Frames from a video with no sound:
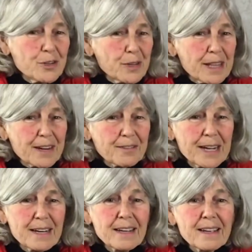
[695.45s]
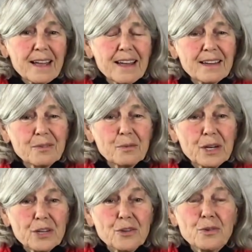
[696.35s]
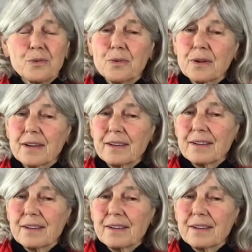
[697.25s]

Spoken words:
doing that writing, and when you